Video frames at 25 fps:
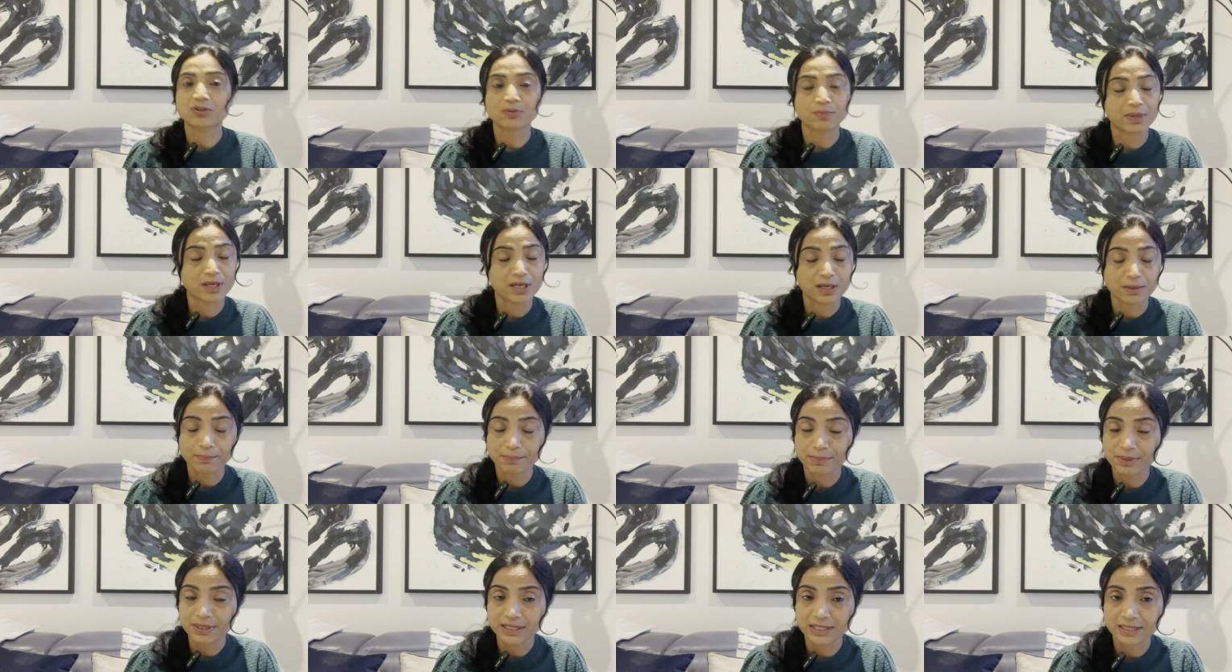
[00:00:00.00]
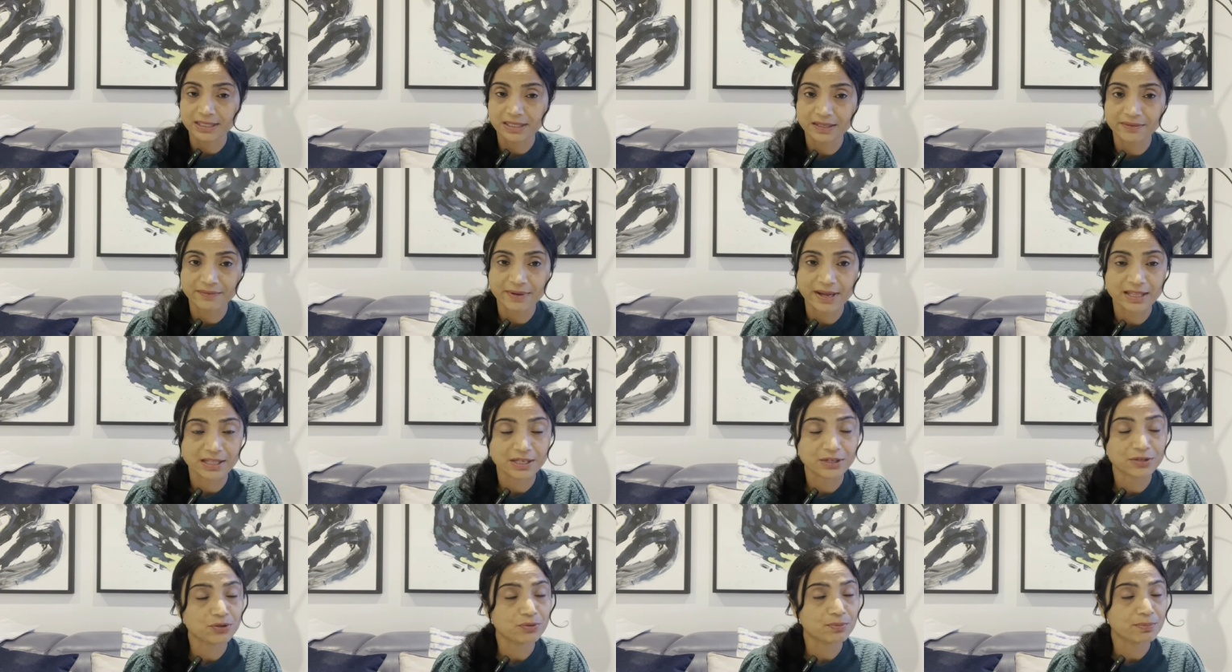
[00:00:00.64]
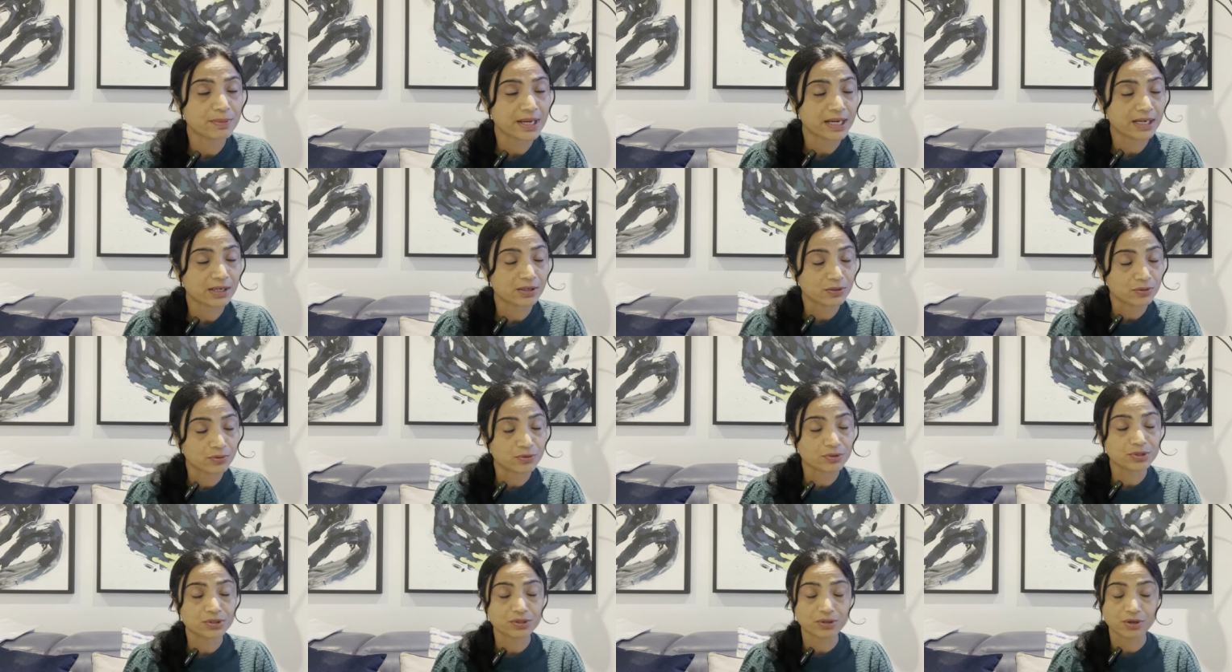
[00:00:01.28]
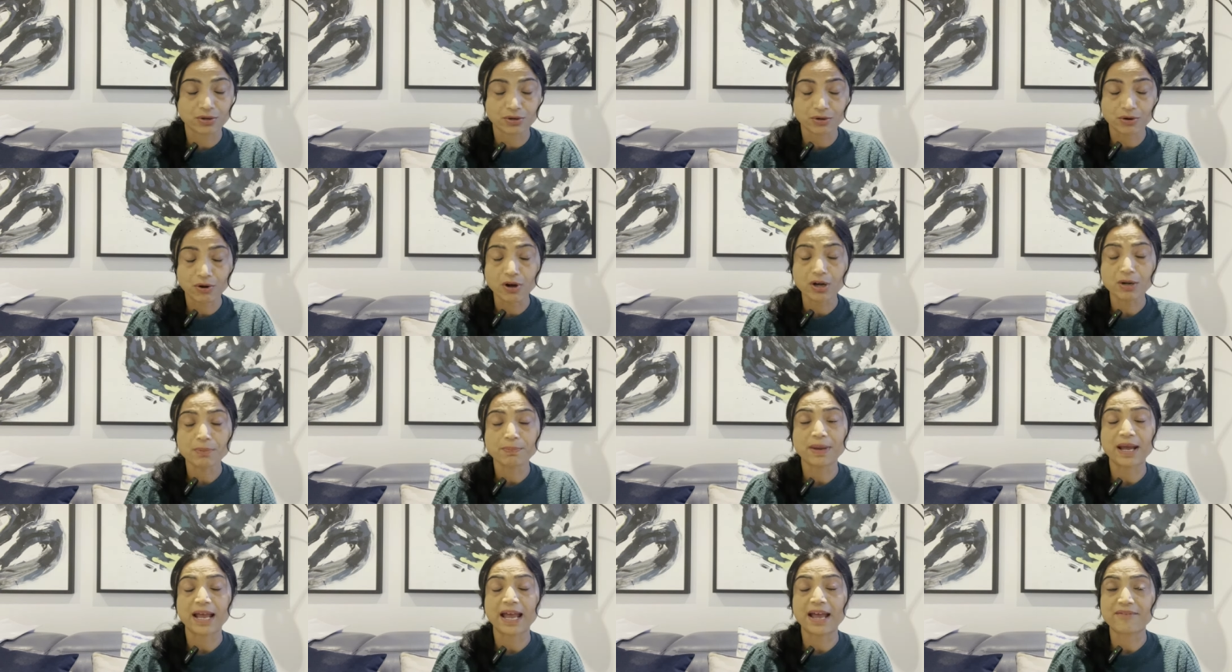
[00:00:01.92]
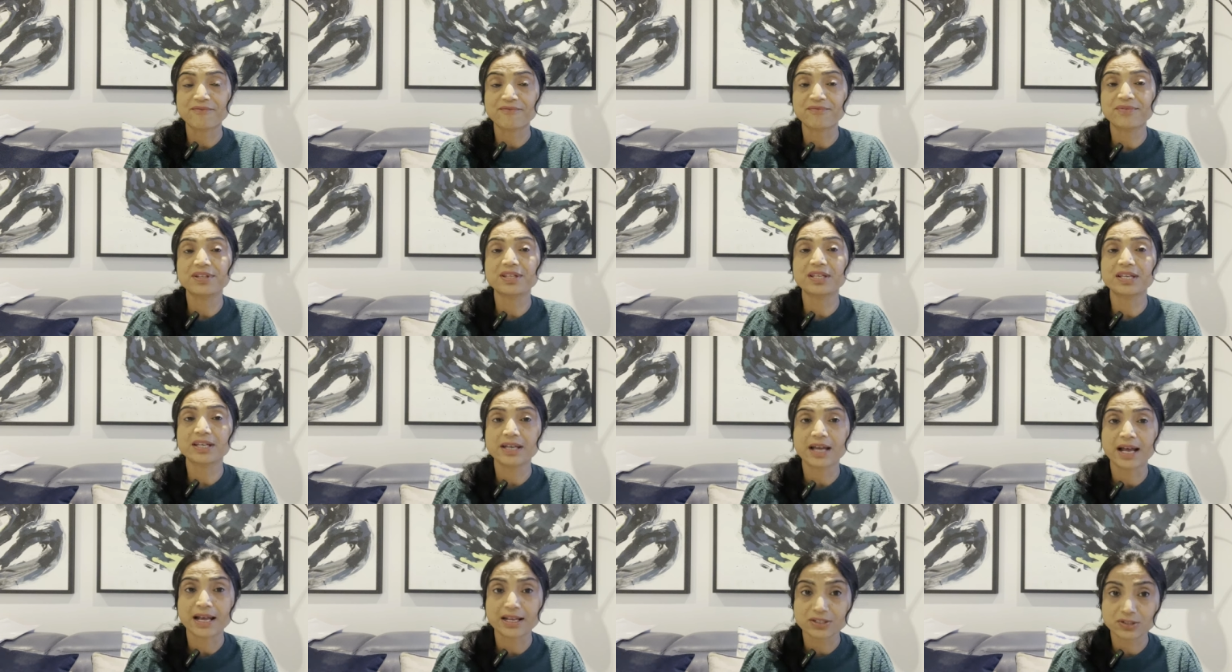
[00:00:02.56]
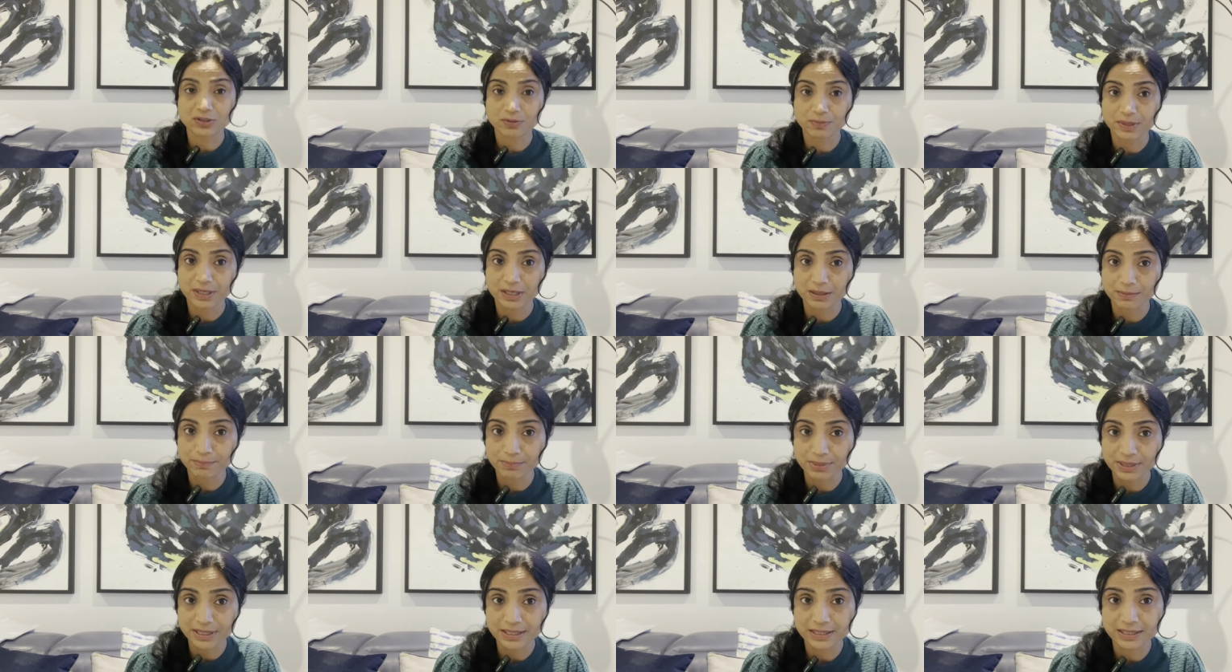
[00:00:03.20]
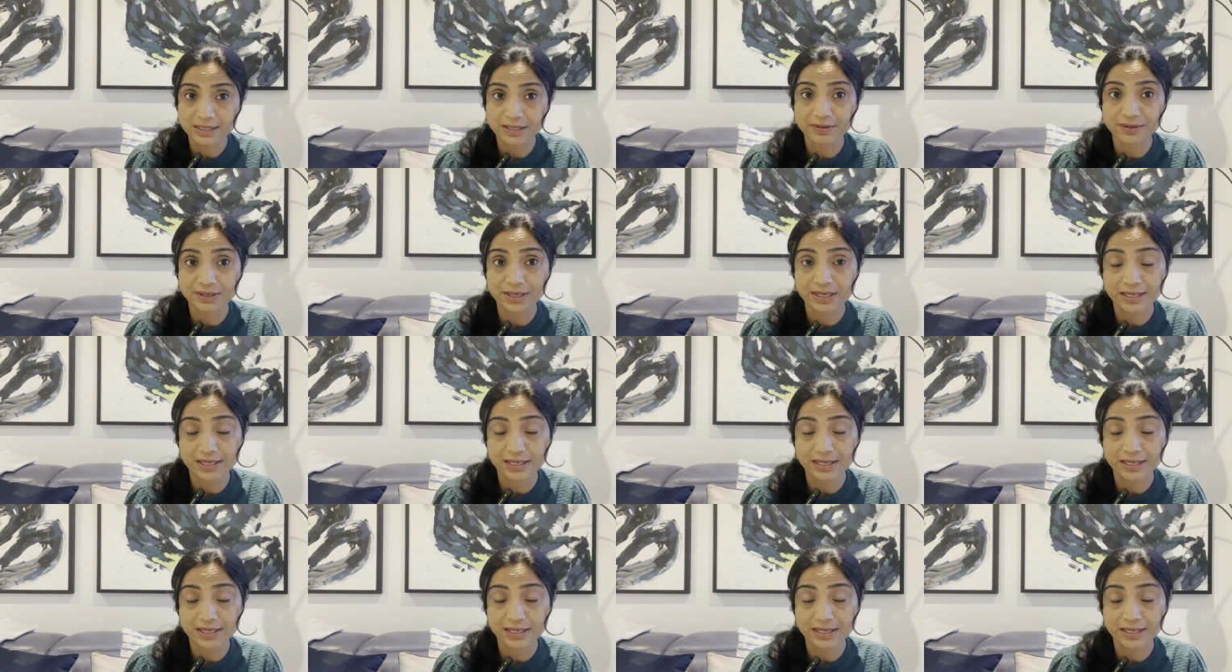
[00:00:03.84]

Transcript: to be completed whether you make notes or not but everything has to be completed